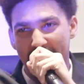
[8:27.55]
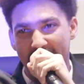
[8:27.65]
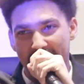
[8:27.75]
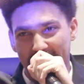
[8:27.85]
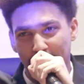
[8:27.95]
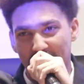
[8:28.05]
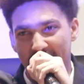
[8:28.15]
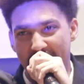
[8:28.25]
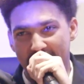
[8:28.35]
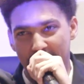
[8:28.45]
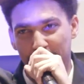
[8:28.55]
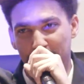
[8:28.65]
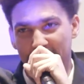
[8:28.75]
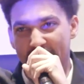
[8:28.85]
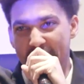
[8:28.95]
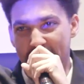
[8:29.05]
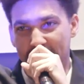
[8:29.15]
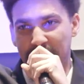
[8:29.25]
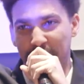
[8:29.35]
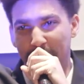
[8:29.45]
back, we'll have
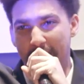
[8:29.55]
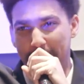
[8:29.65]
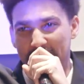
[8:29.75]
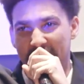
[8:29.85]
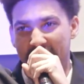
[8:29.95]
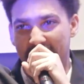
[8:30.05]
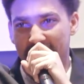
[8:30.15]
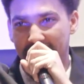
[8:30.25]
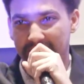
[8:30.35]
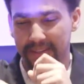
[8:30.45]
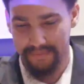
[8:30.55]
Rene Sarabia.